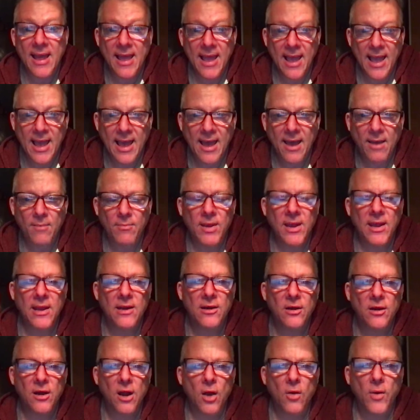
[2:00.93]
am
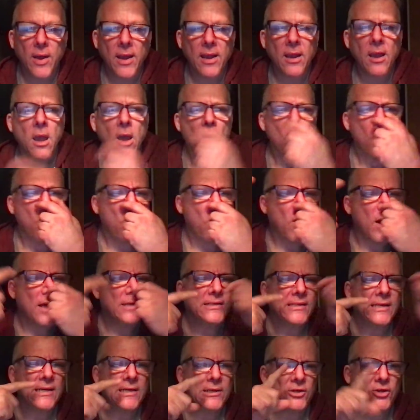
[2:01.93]
in knowing,
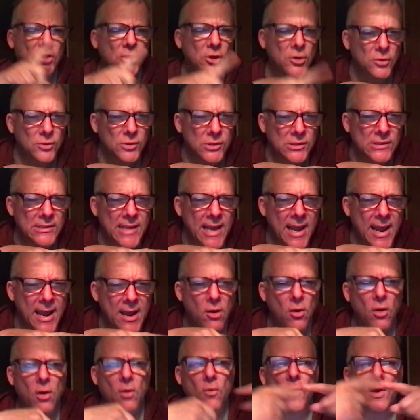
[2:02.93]
was it Tuesday
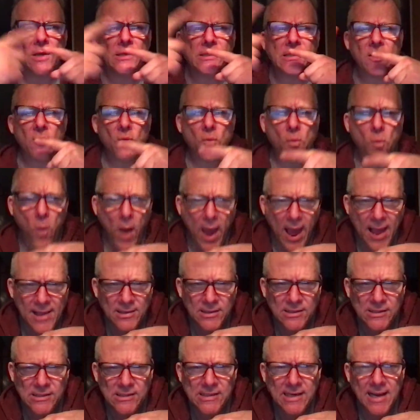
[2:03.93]
or was it
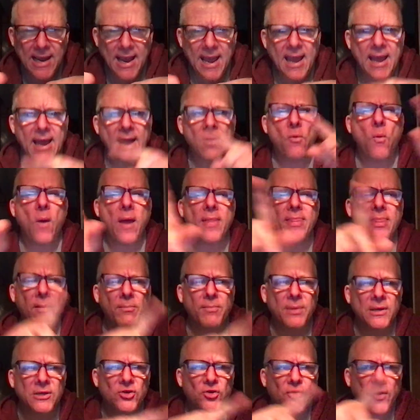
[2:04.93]
Wednesday when the
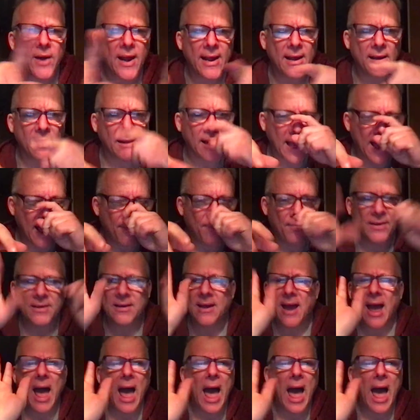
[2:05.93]
betrayal happened?